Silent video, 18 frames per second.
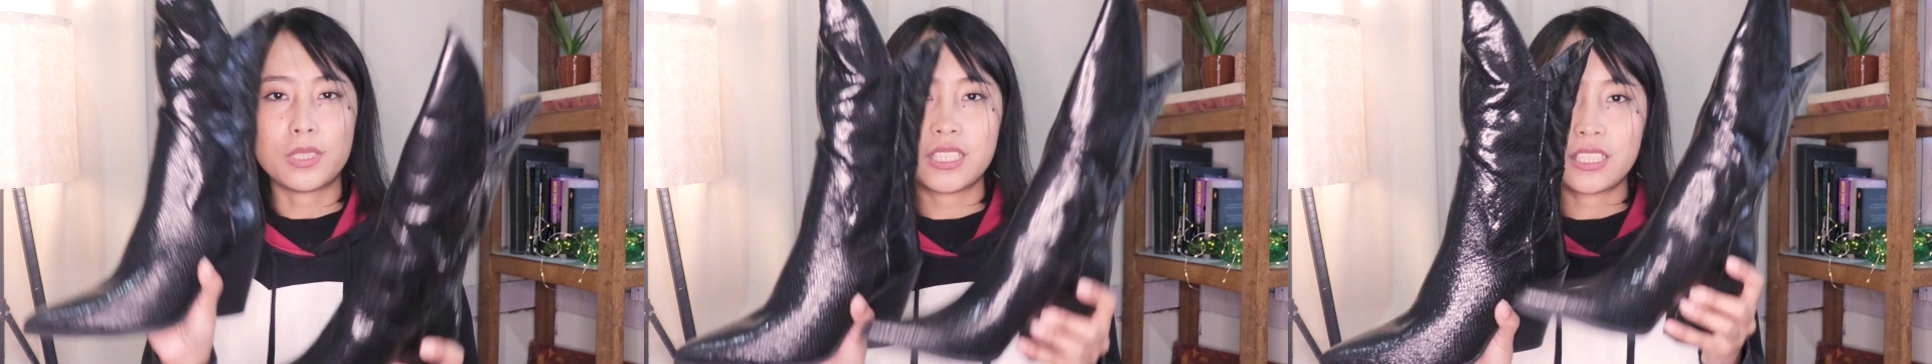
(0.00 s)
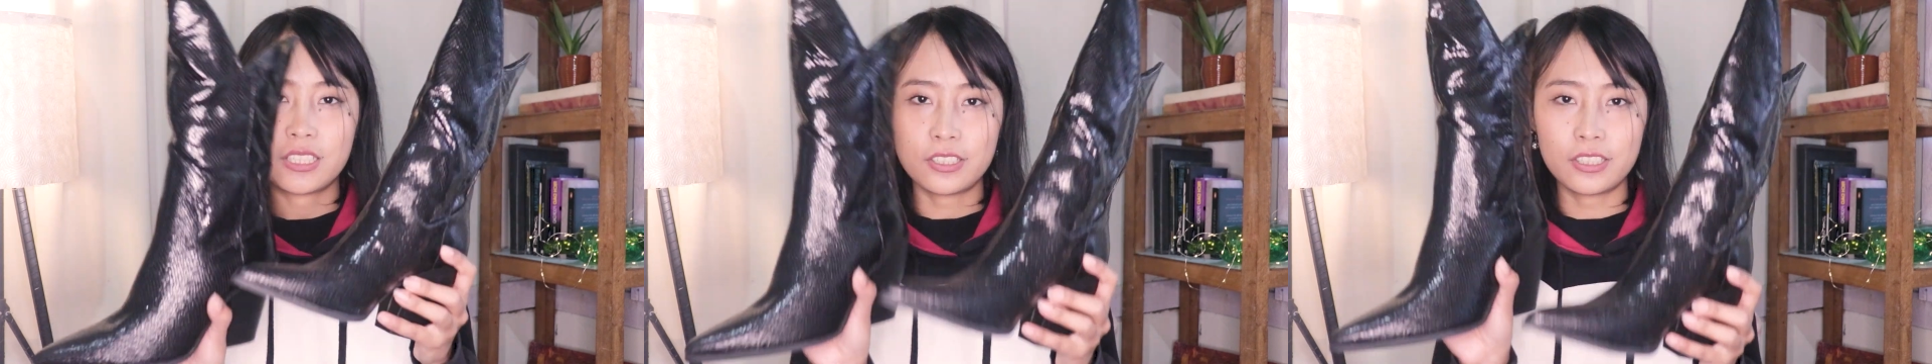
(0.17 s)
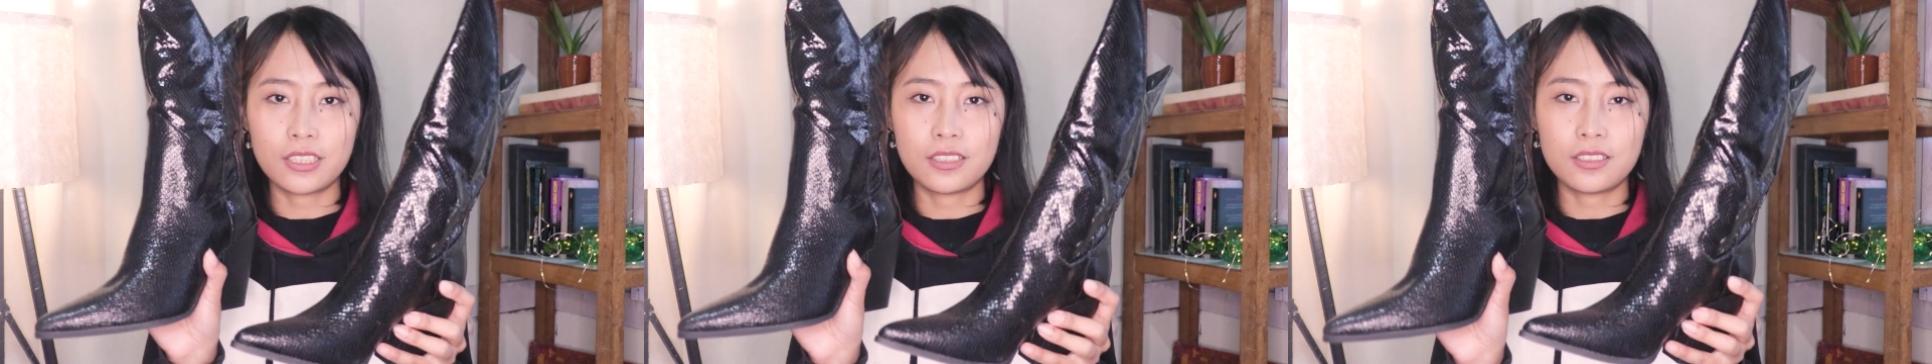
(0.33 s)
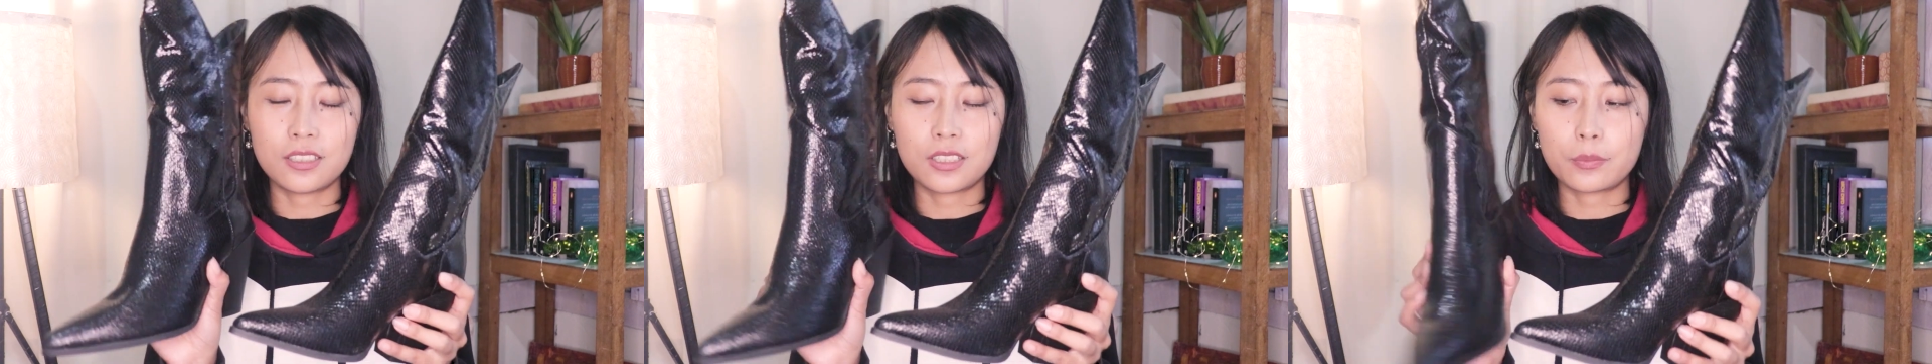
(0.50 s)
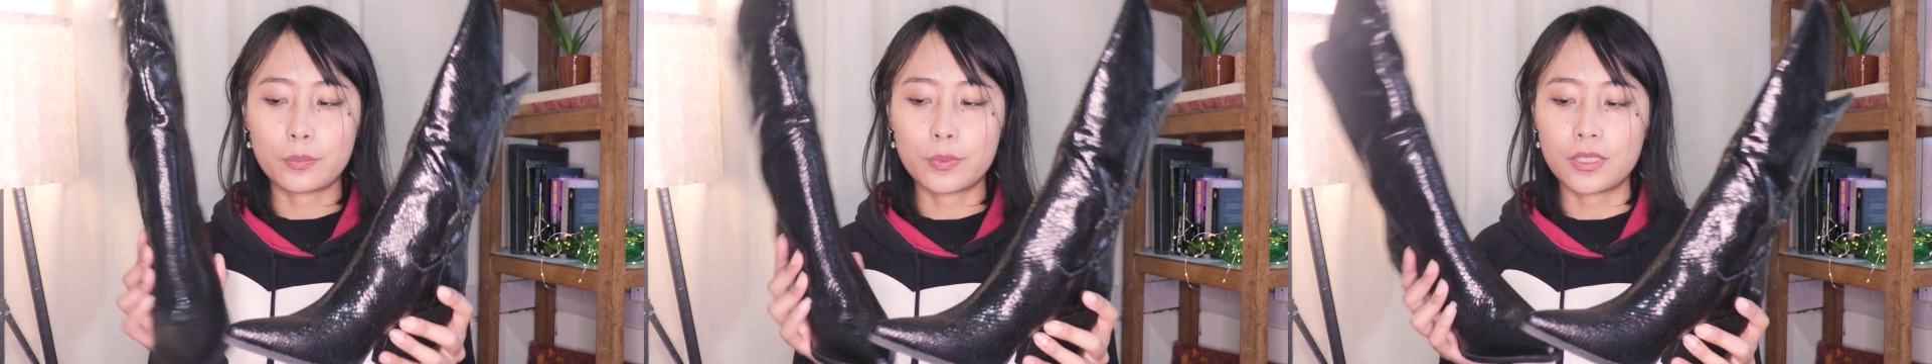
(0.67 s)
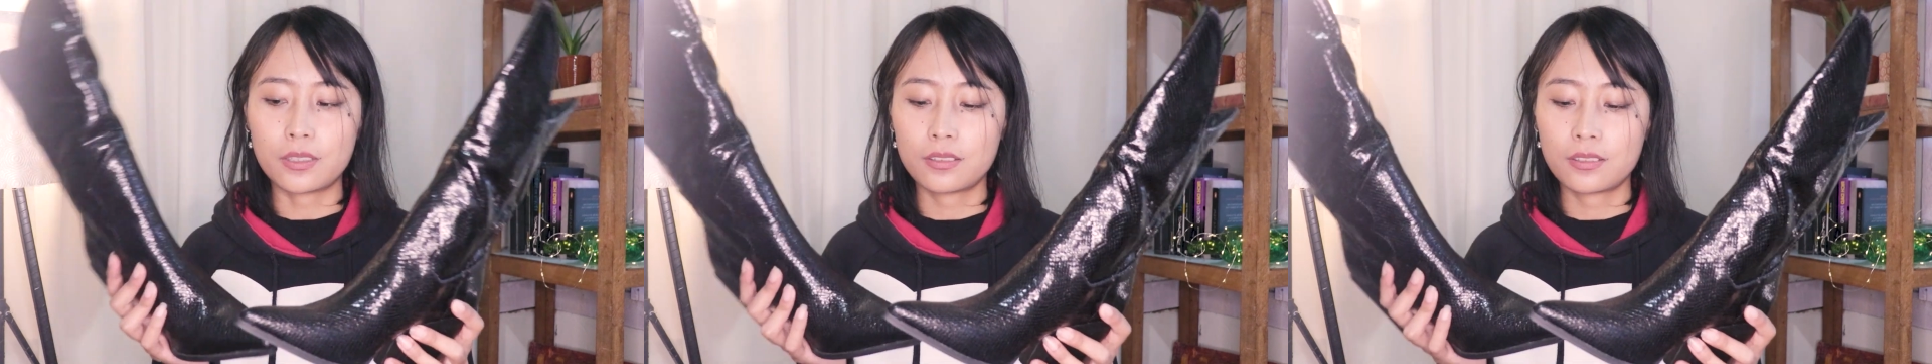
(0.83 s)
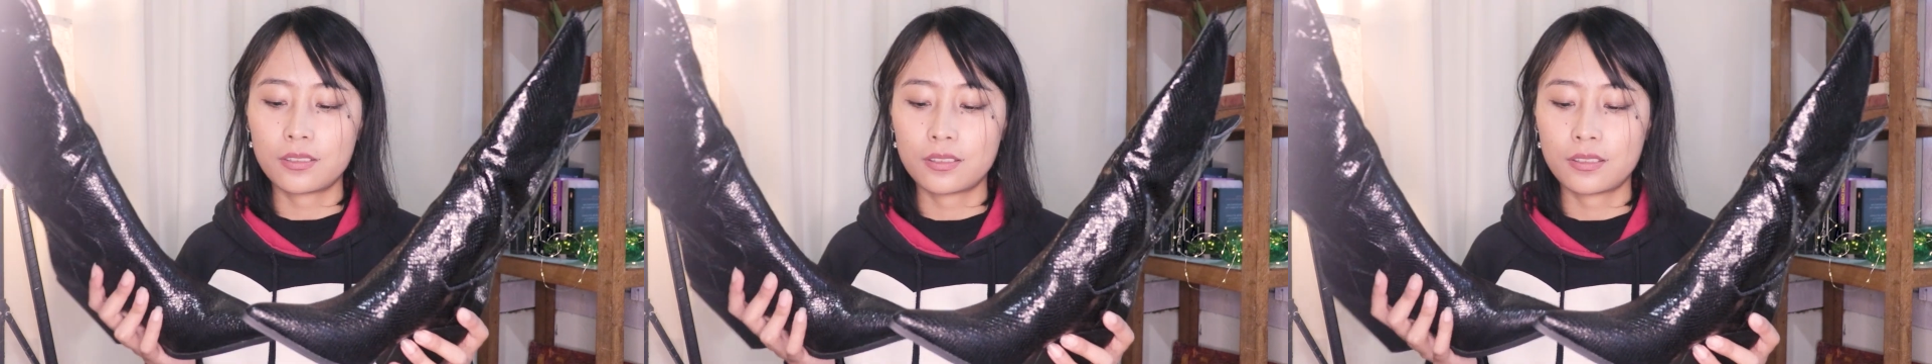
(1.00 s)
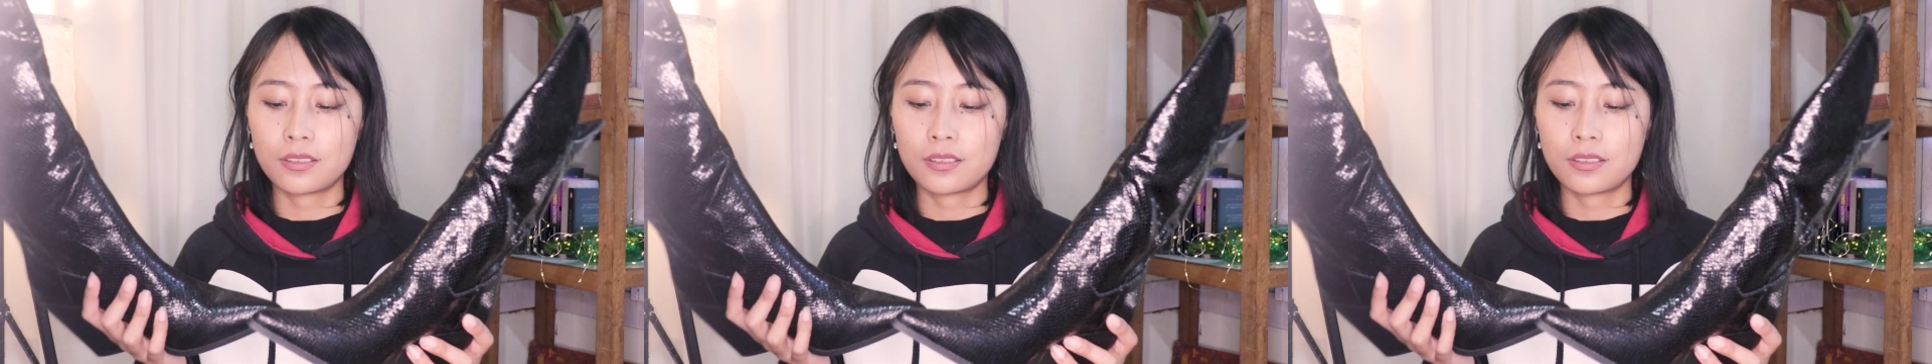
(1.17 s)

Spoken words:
materials, but